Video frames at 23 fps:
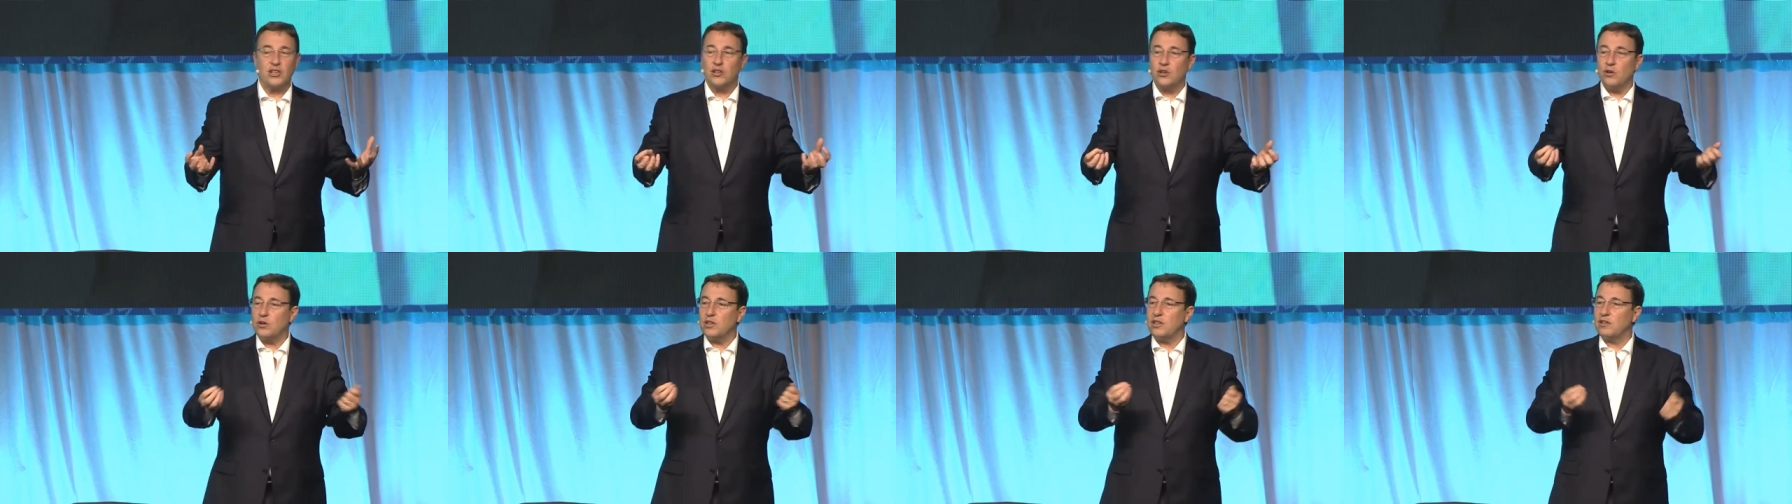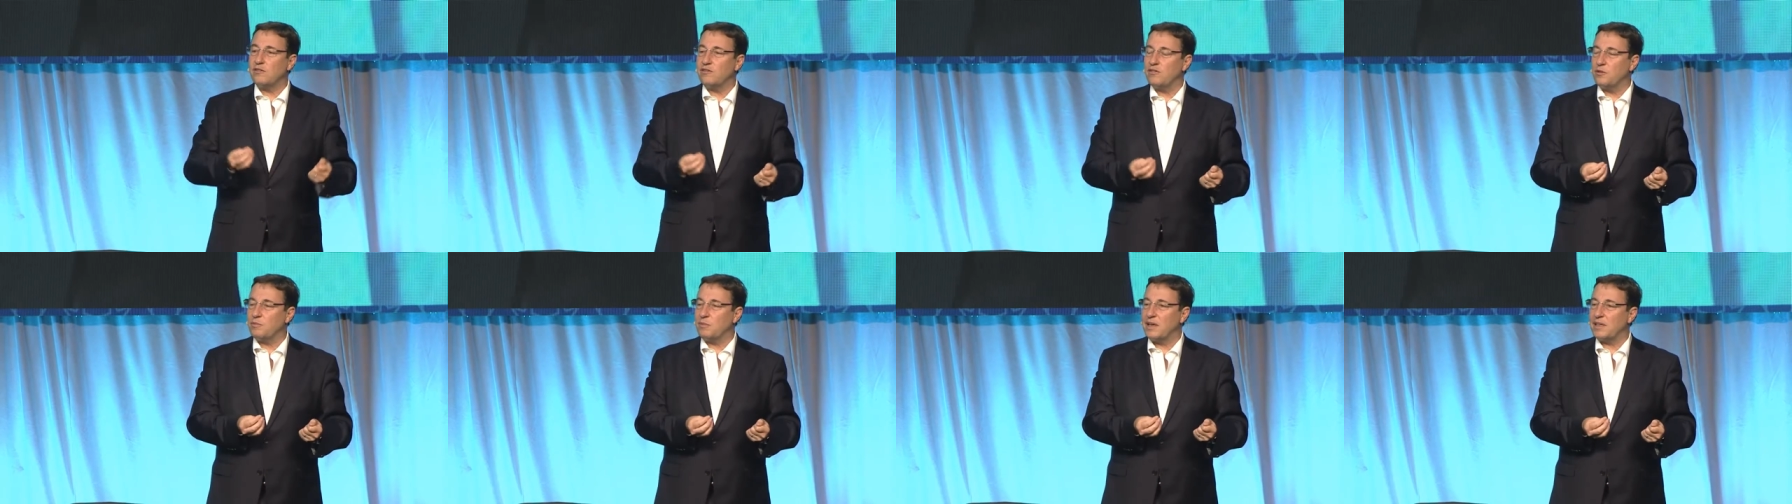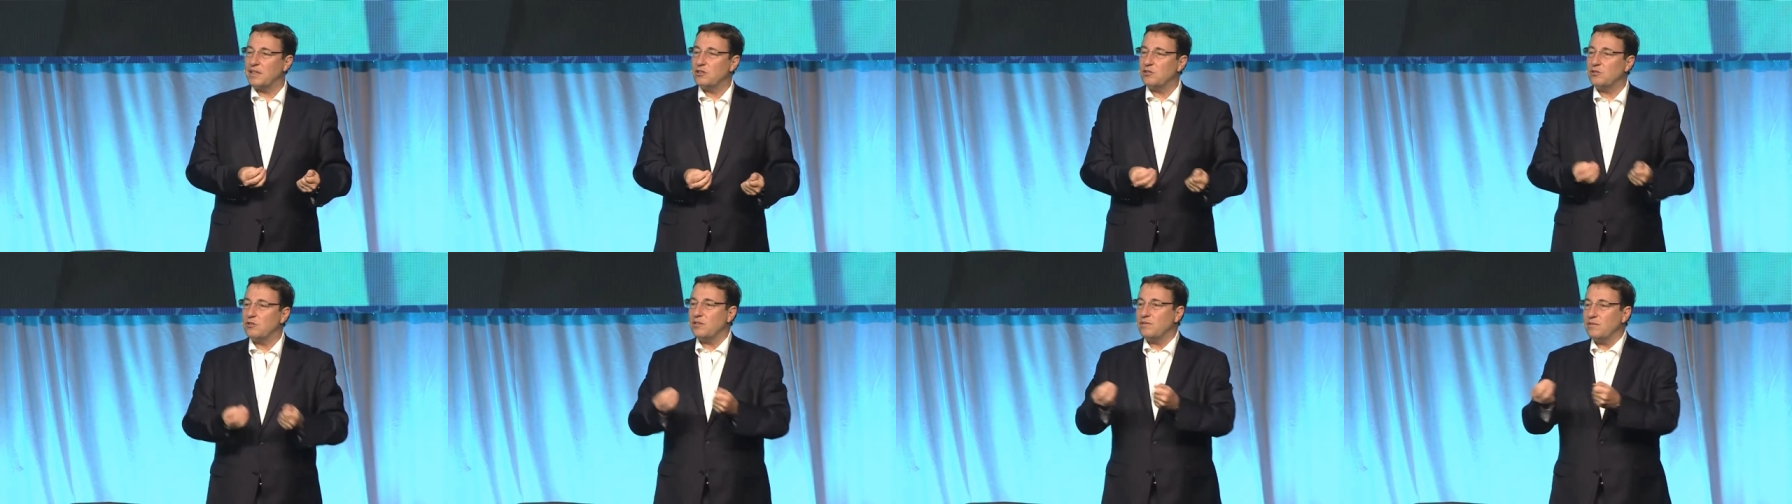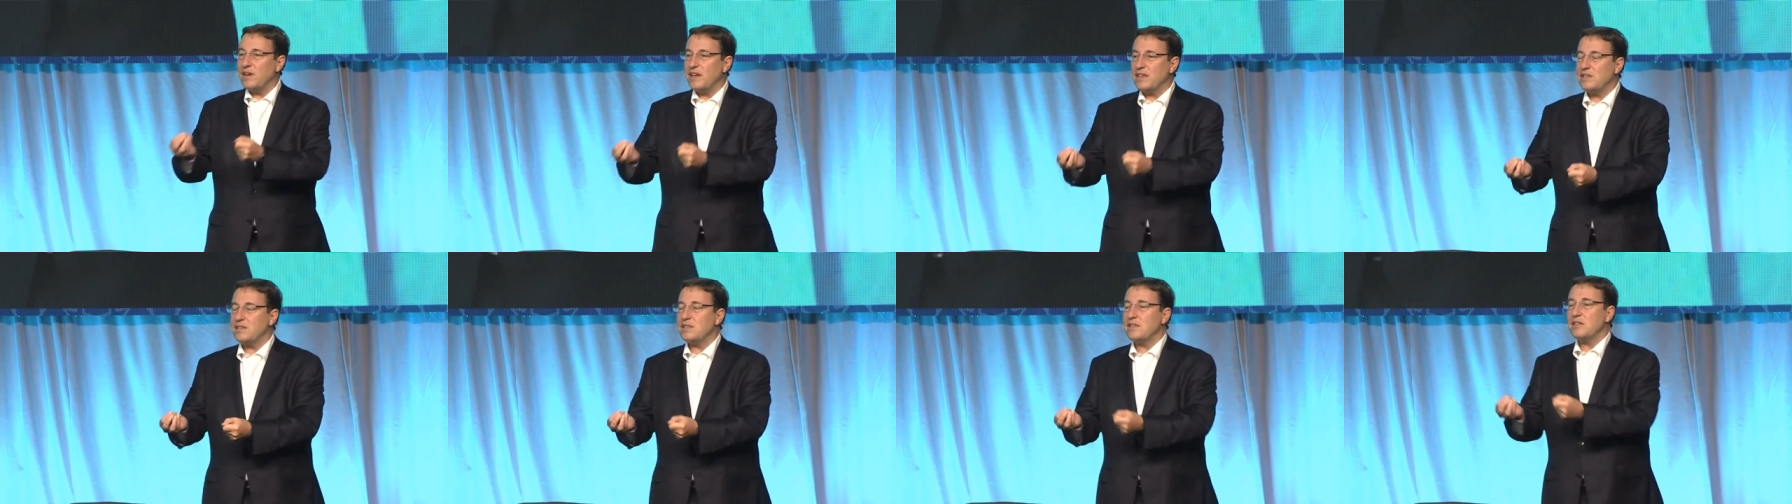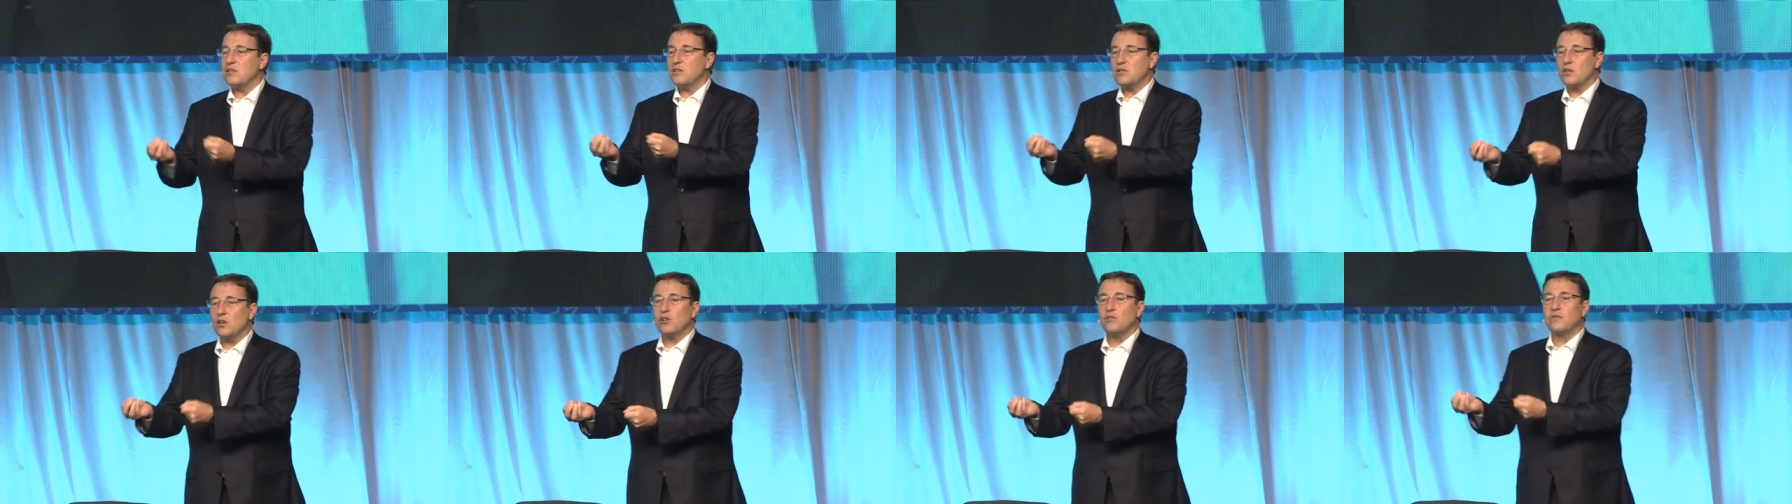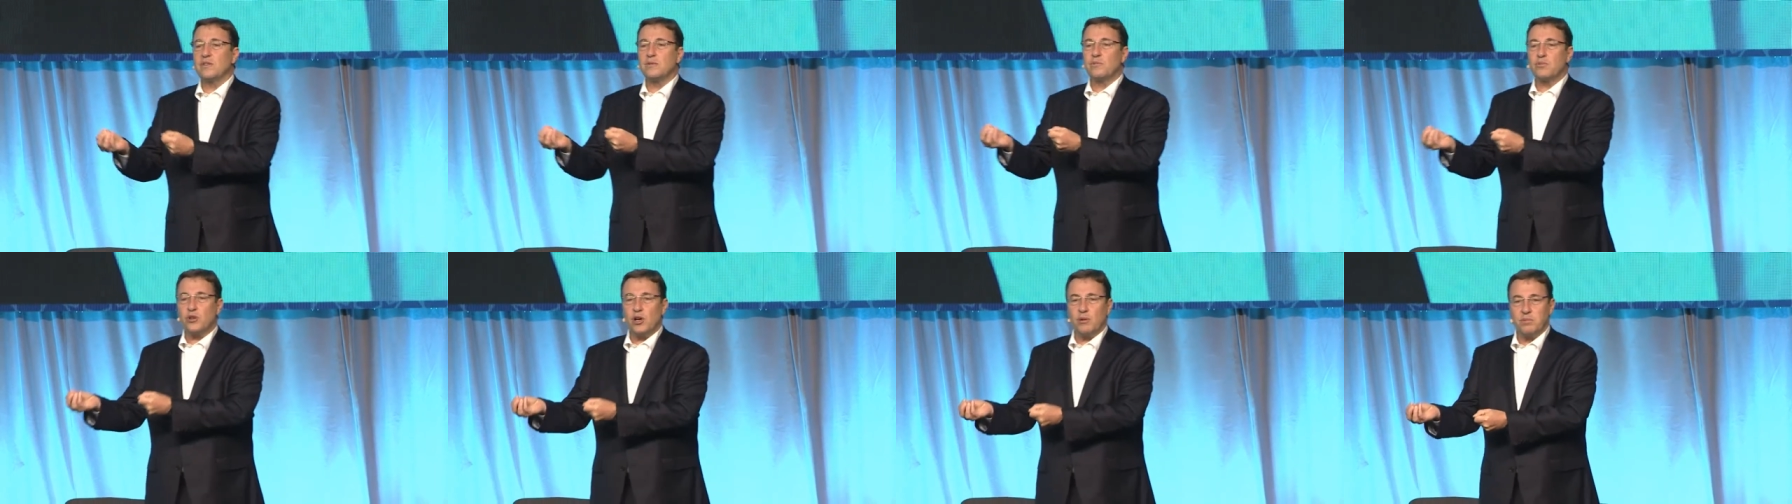looking for money to invest in
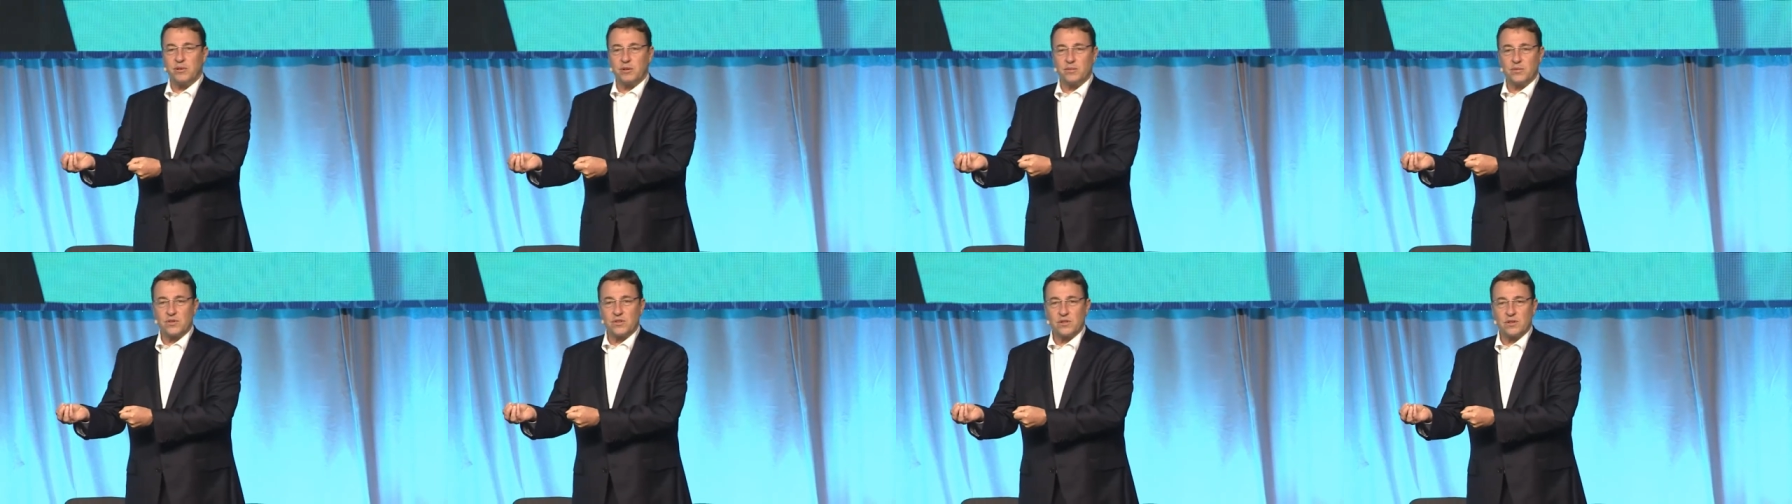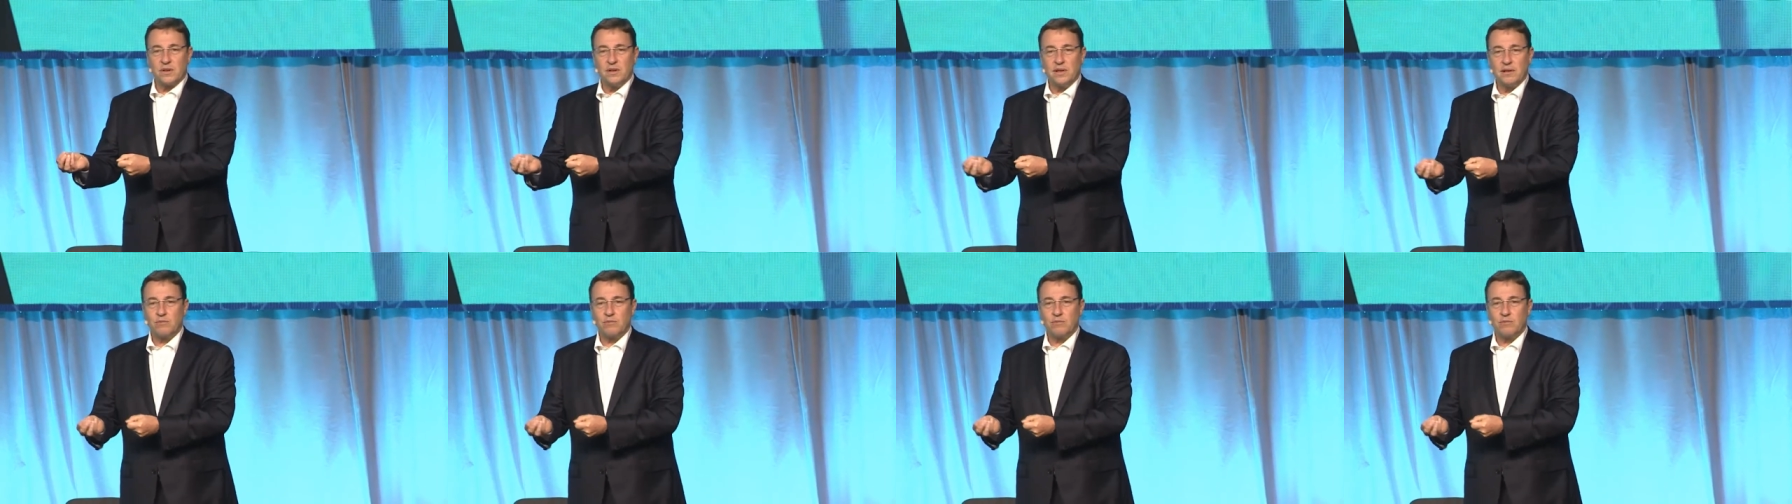solving problems.